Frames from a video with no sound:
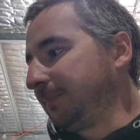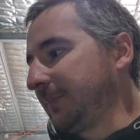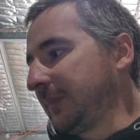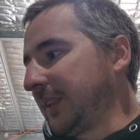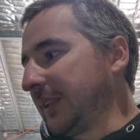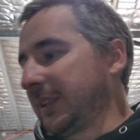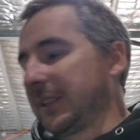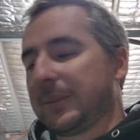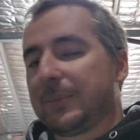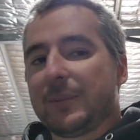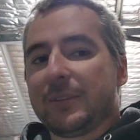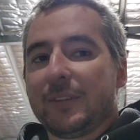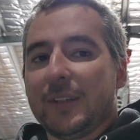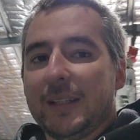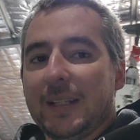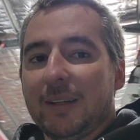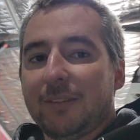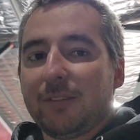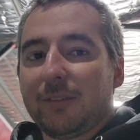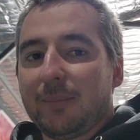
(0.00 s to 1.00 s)
just to prevent
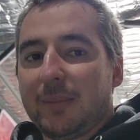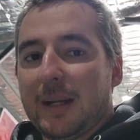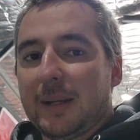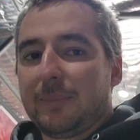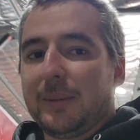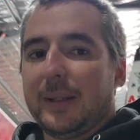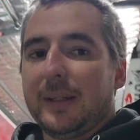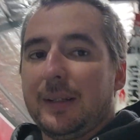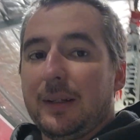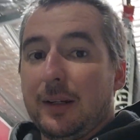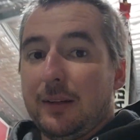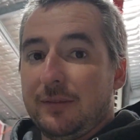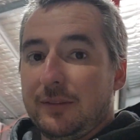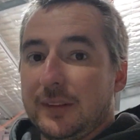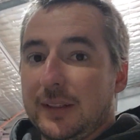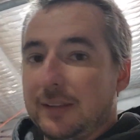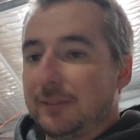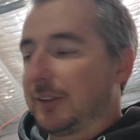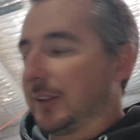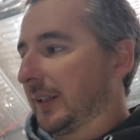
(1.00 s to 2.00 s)
that from happening
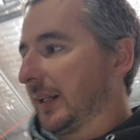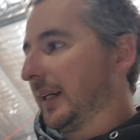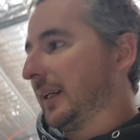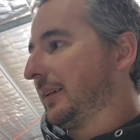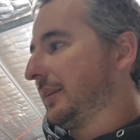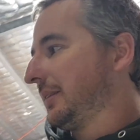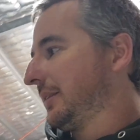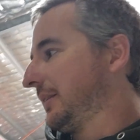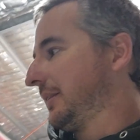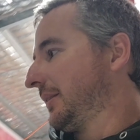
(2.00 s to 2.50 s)
hopefully ever again.